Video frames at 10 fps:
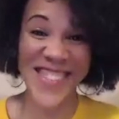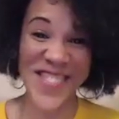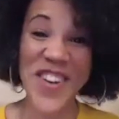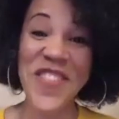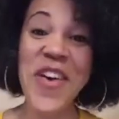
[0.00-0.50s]

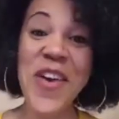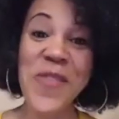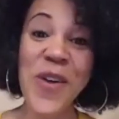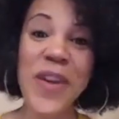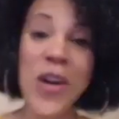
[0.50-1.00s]
well,
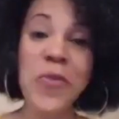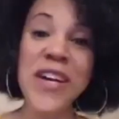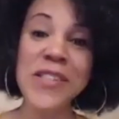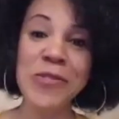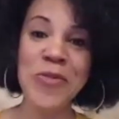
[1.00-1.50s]
but we're gonna
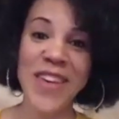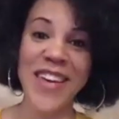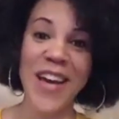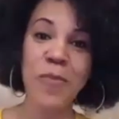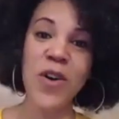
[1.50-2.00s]
get you
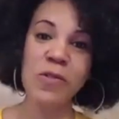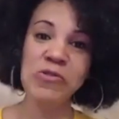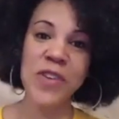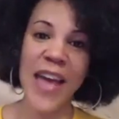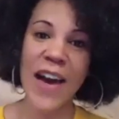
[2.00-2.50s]
there. I'm gonna hold
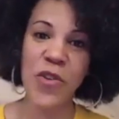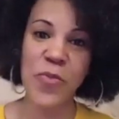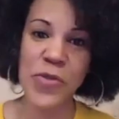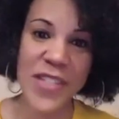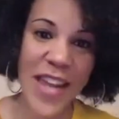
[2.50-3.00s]
you
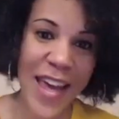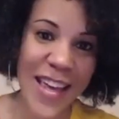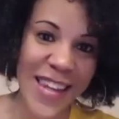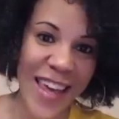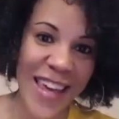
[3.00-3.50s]
accountable to that.
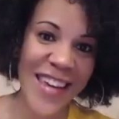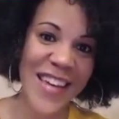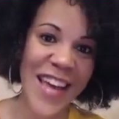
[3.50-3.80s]
Like yeah,